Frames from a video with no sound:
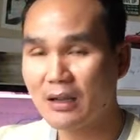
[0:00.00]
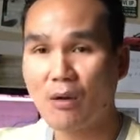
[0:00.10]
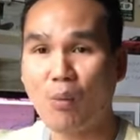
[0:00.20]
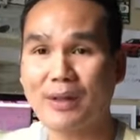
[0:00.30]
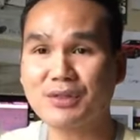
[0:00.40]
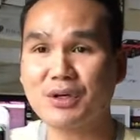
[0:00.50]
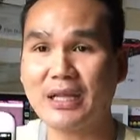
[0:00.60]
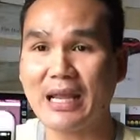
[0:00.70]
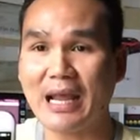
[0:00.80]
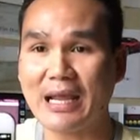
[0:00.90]

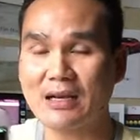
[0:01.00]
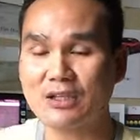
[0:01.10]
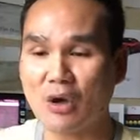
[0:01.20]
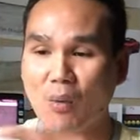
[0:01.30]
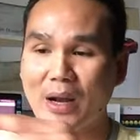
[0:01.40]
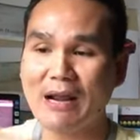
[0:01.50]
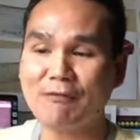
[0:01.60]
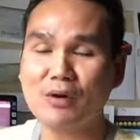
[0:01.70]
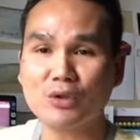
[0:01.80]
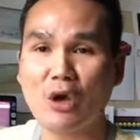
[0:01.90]
138. So
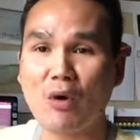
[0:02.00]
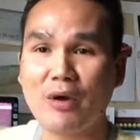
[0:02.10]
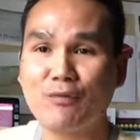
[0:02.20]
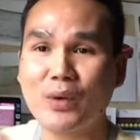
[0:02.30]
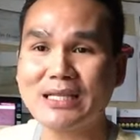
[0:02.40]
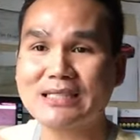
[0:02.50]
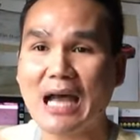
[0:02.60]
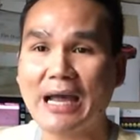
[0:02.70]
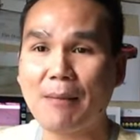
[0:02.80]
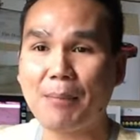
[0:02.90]
whatever. So if we can
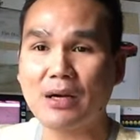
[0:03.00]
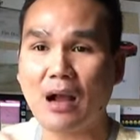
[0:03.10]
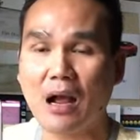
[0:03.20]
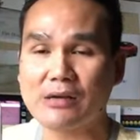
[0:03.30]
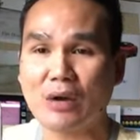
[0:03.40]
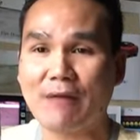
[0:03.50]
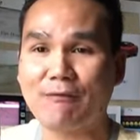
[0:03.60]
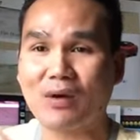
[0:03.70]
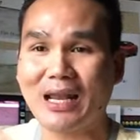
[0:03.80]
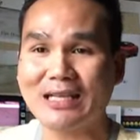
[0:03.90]
tie it up on a contract
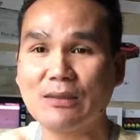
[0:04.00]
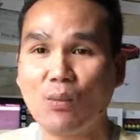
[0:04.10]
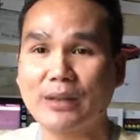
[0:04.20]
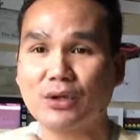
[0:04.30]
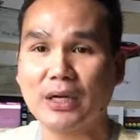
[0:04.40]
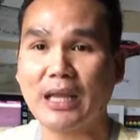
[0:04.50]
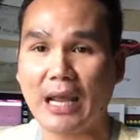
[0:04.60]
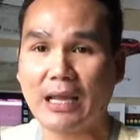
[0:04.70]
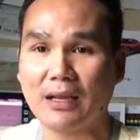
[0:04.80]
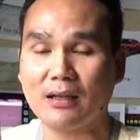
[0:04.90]
for less than
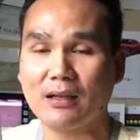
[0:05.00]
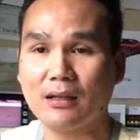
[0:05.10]
138,